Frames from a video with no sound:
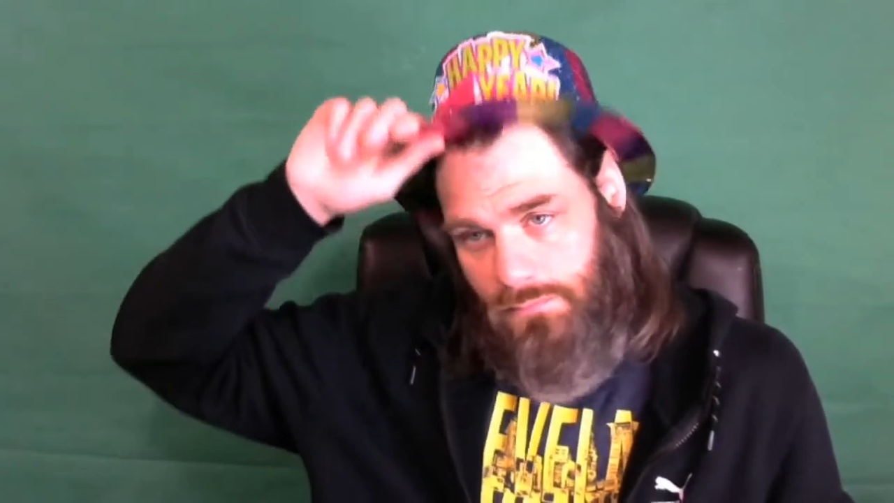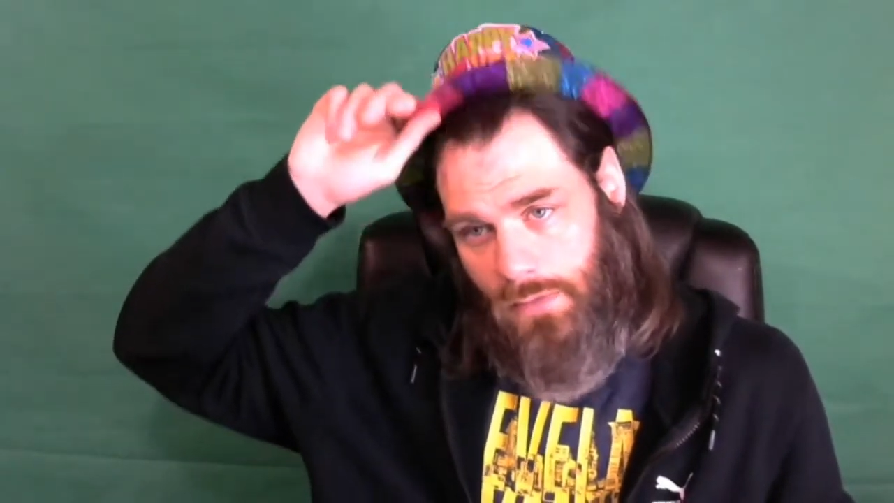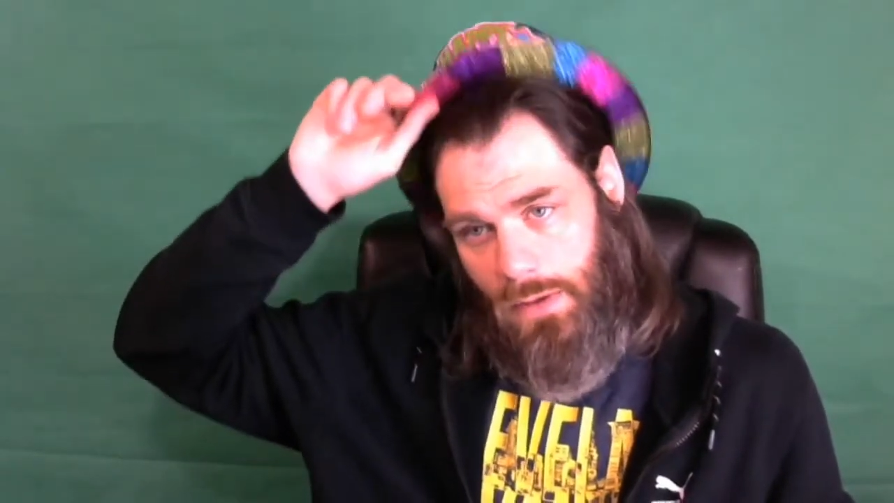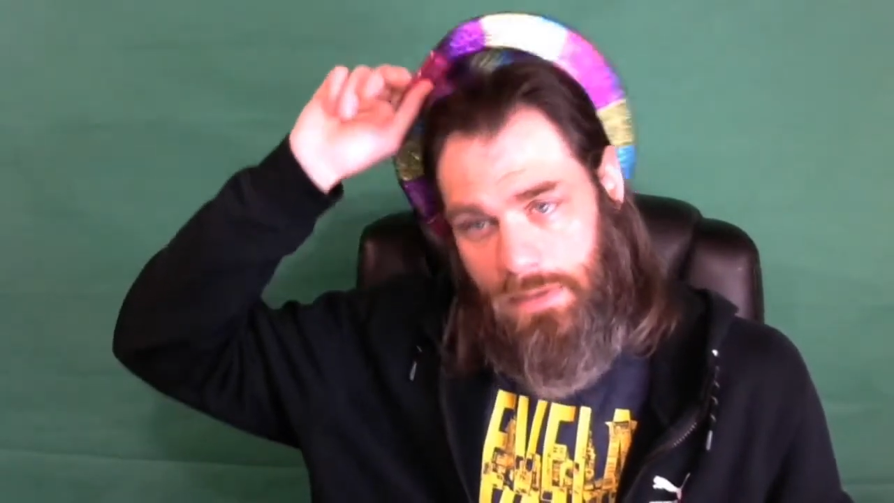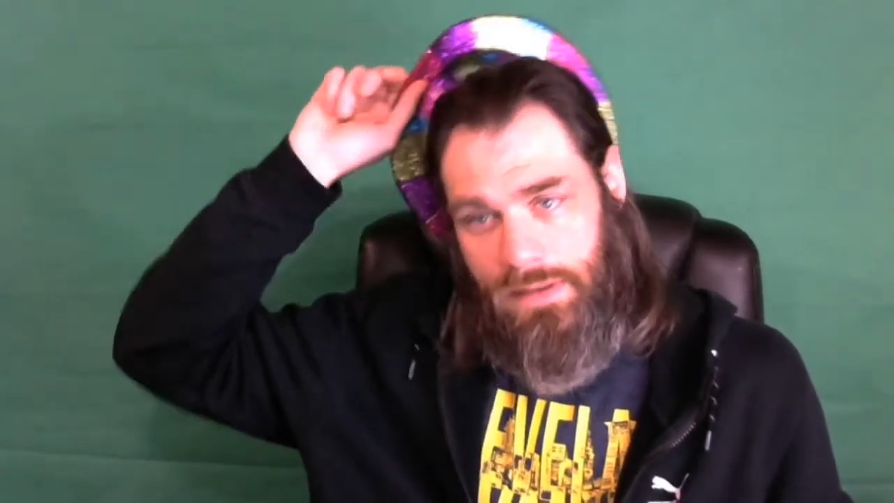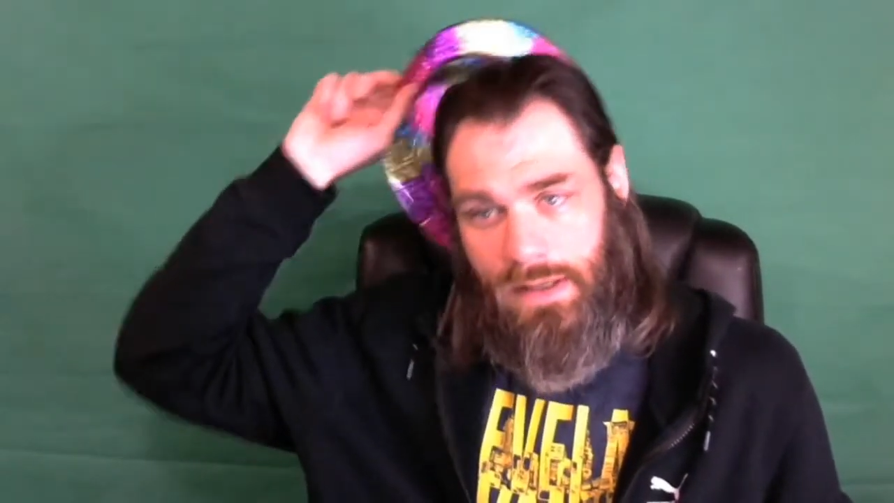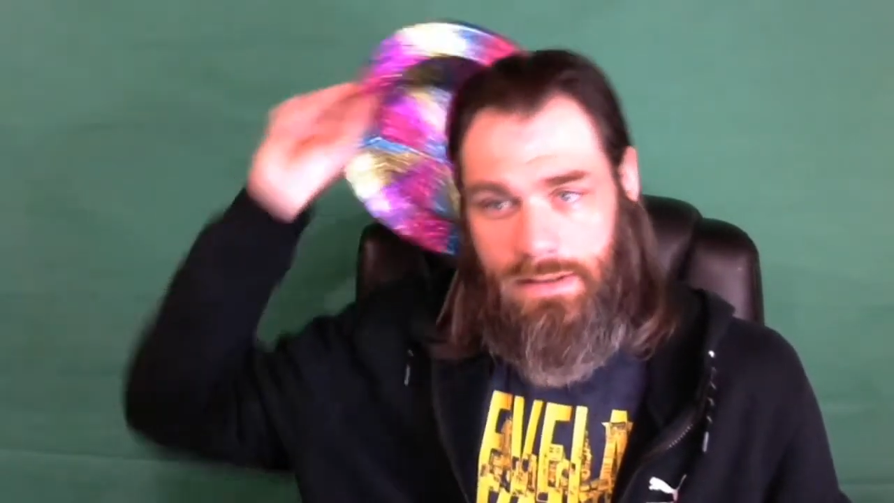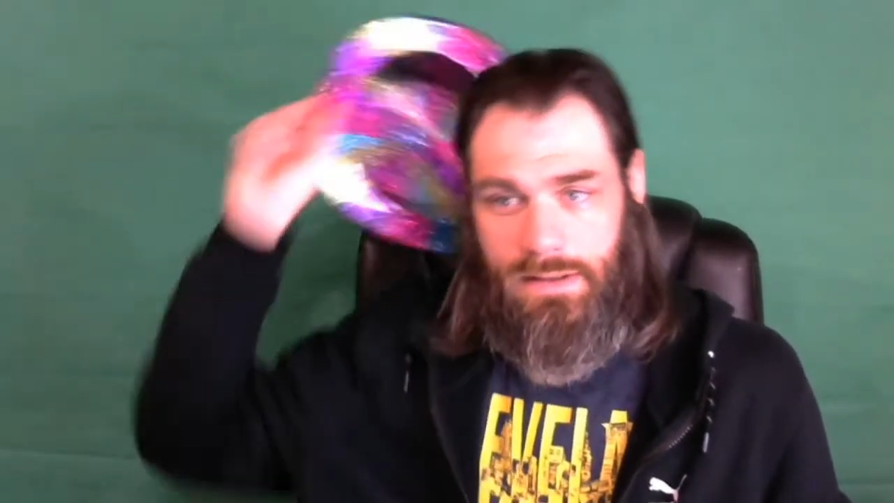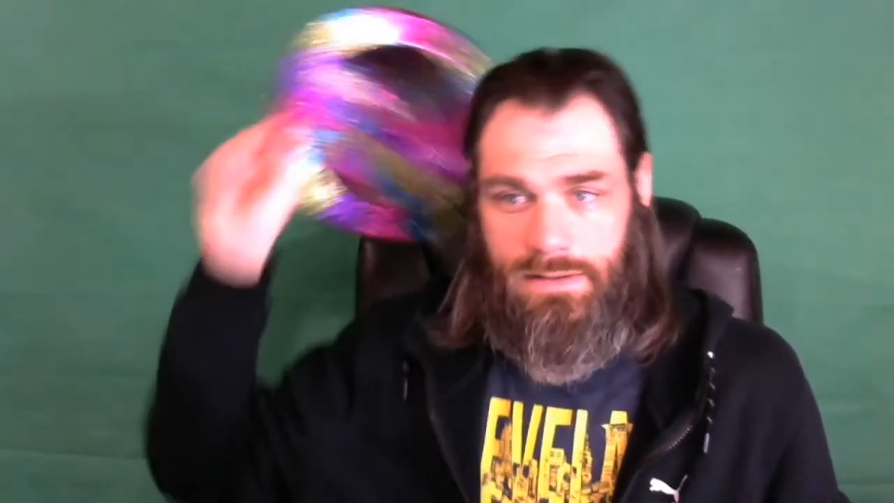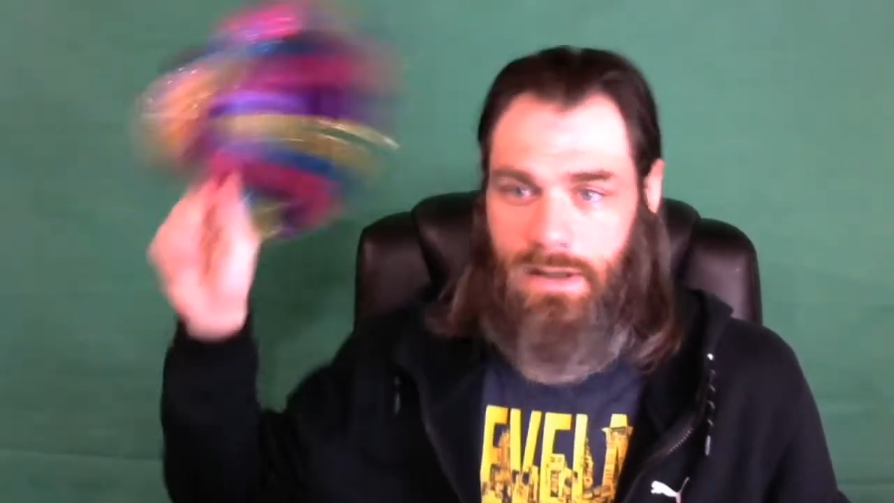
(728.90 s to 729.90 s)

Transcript: let me take this